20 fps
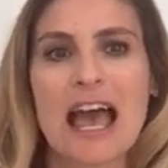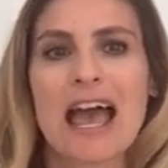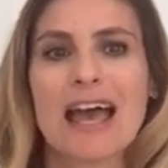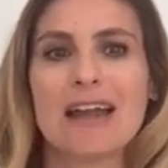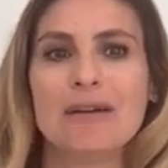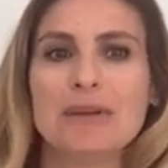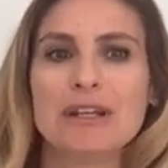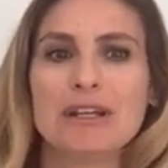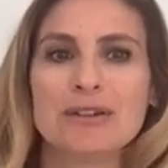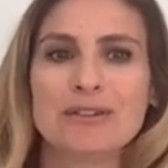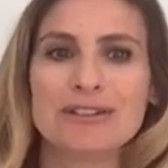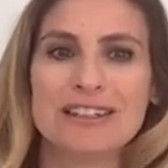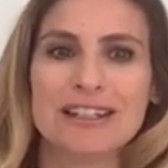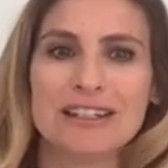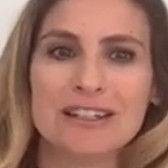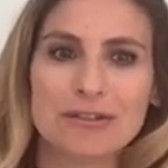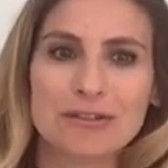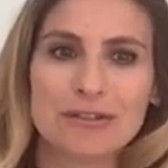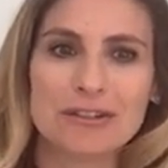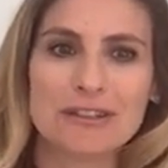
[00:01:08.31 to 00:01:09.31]
and we
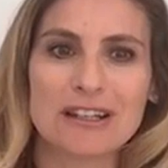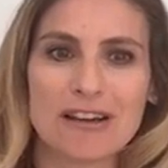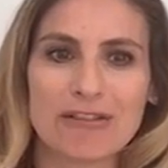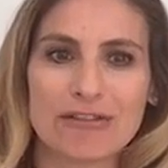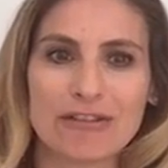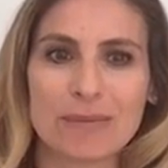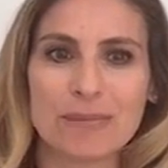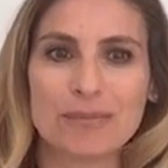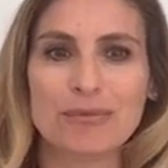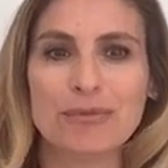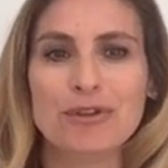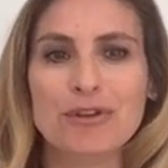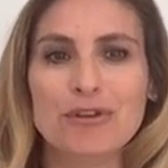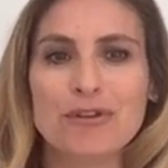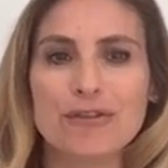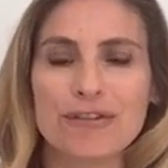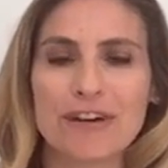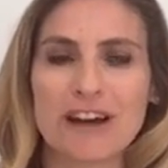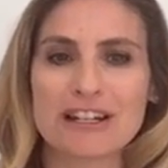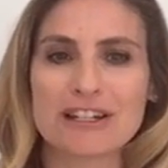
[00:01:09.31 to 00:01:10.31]
continue to develop
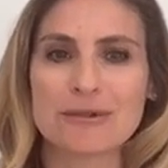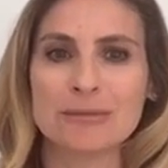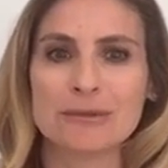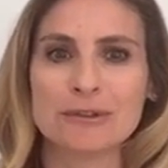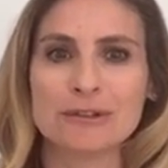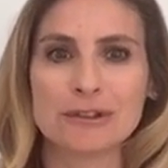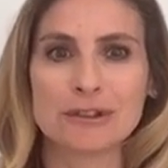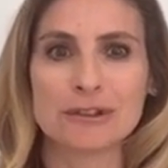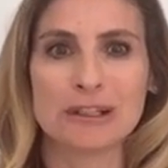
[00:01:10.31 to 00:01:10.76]
new fashionable